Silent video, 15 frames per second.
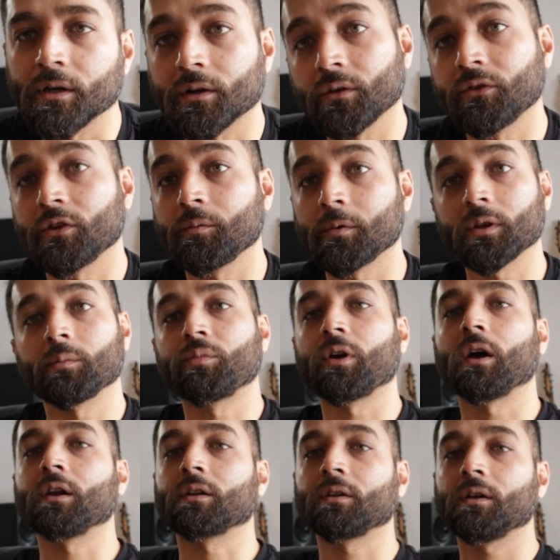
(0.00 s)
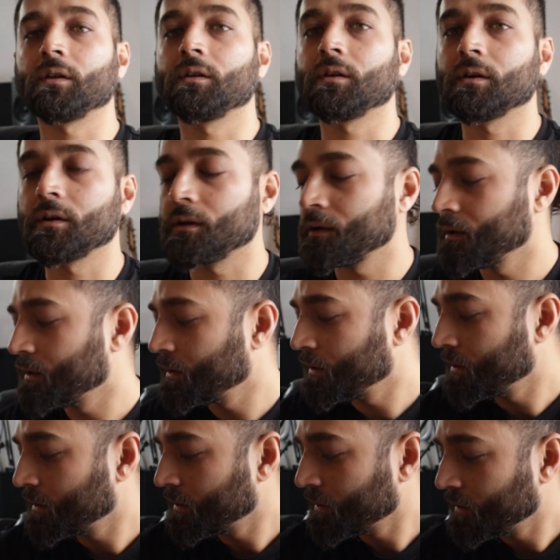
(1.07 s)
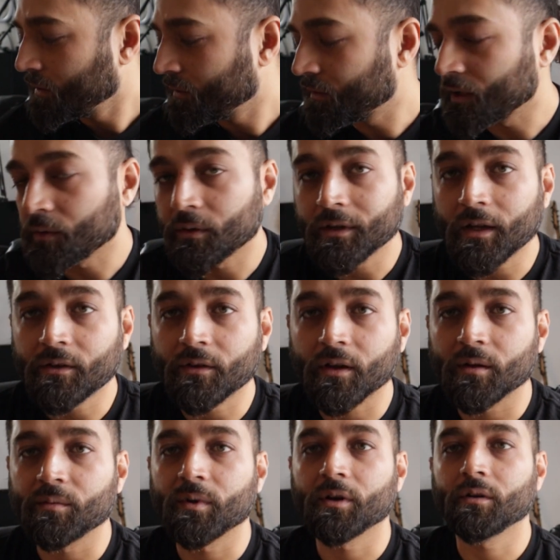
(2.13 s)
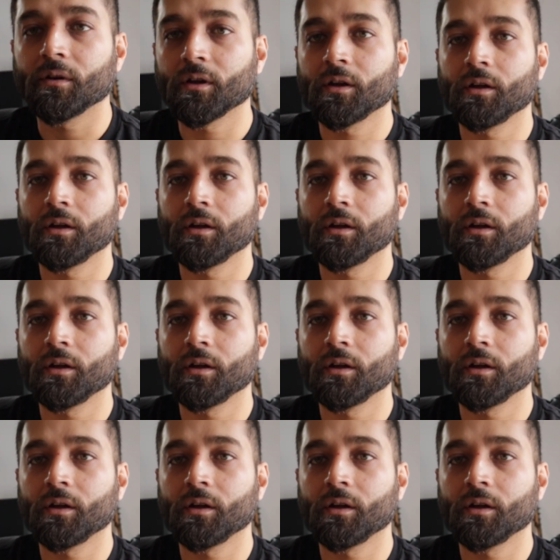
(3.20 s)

consuming the product and seeing what that's all about.